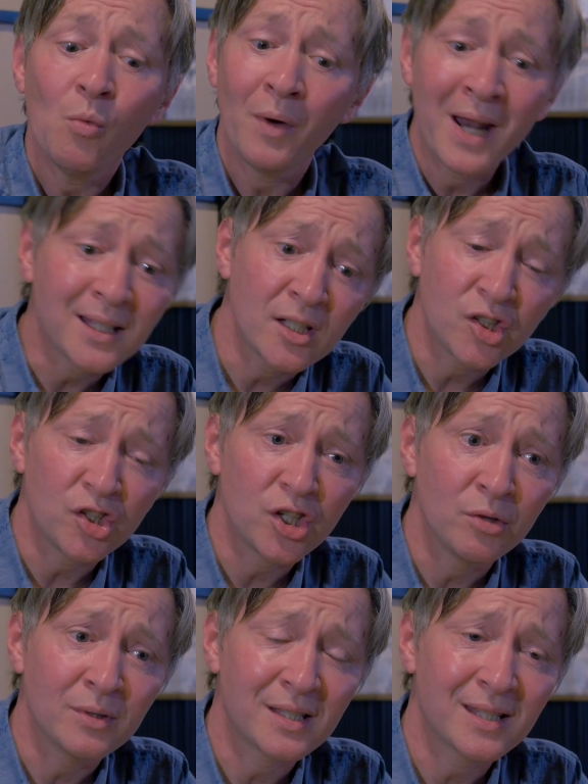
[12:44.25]
when actors are
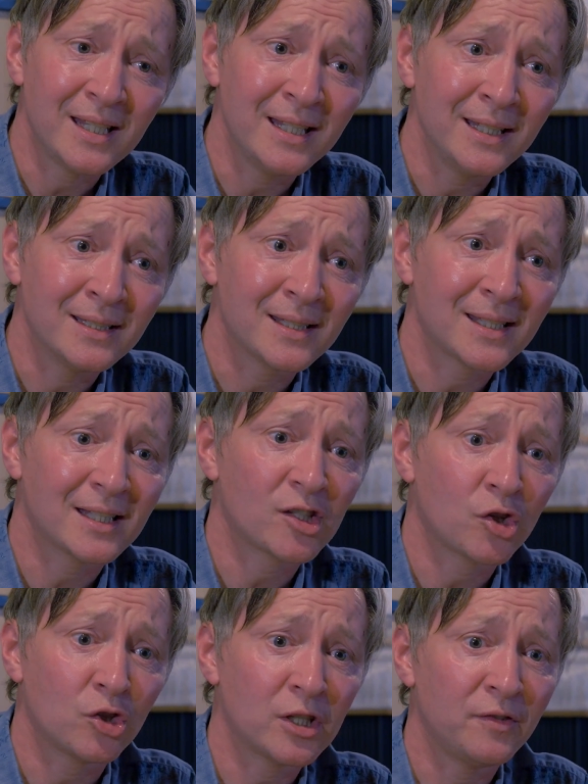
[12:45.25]
doing scenes,
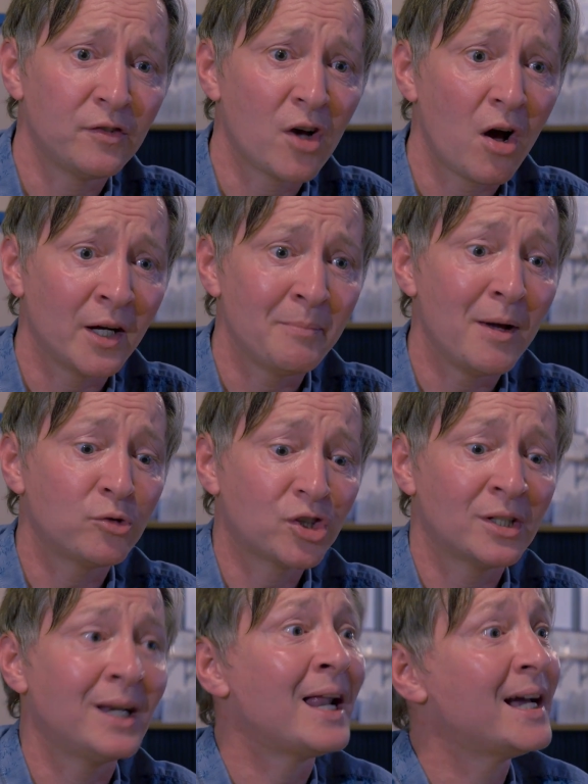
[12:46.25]
it's good if you've got an
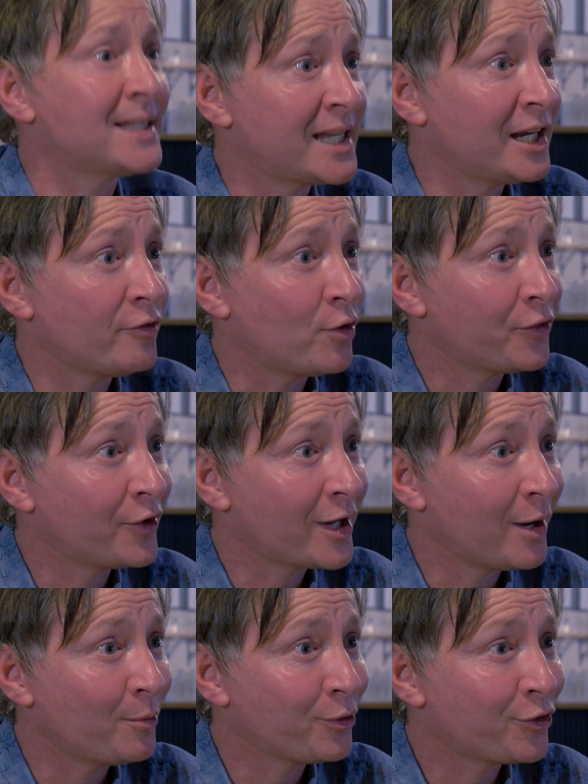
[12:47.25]
emotional idea of what
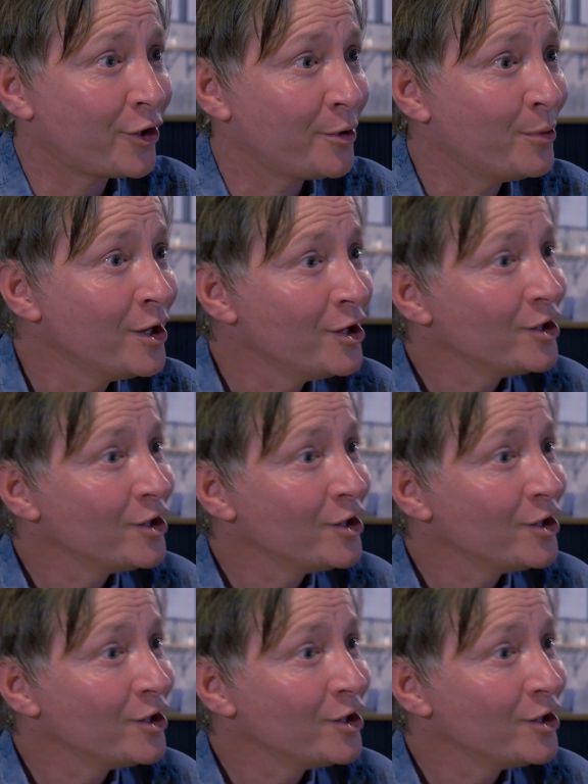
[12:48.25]
they're going through.